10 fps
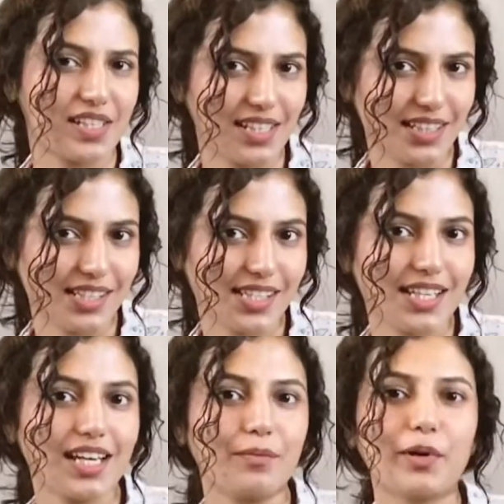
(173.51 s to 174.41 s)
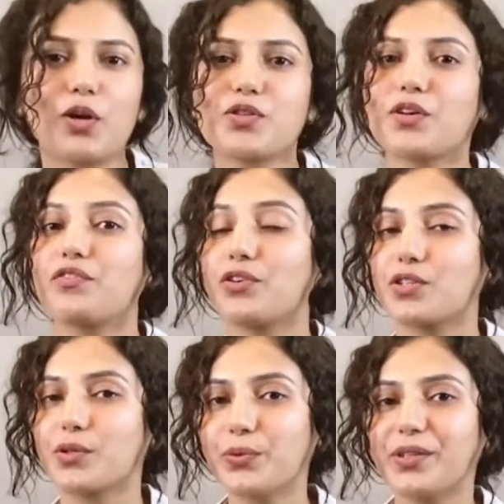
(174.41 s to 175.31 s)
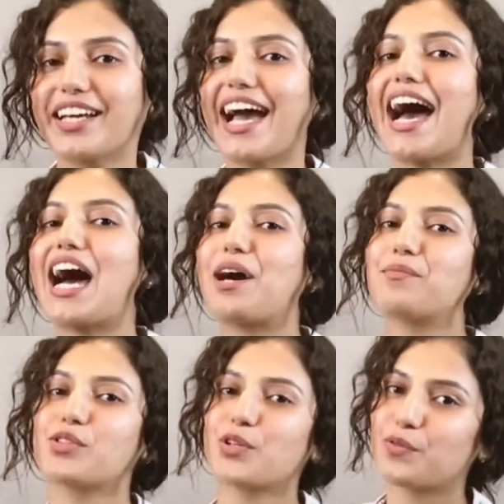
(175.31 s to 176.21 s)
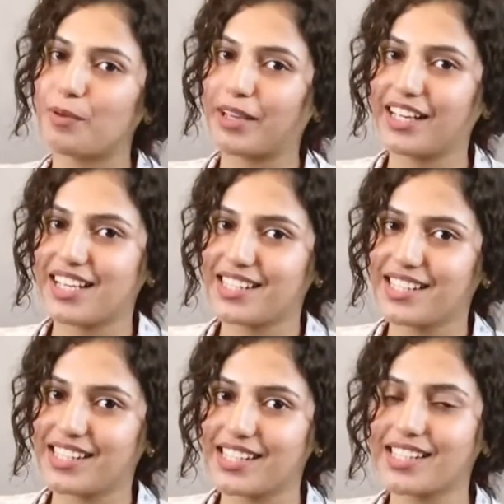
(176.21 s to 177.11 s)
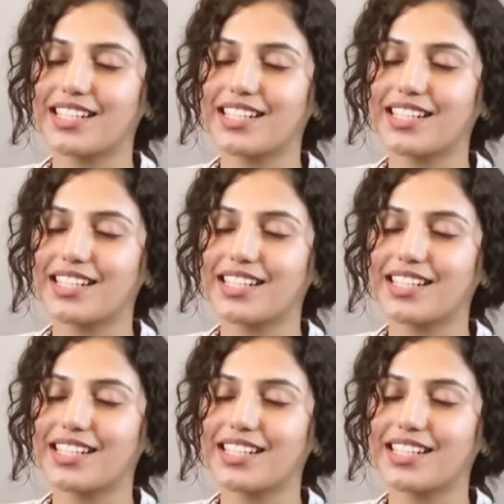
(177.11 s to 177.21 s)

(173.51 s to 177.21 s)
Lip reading: this because of your school camps or swimming lessons,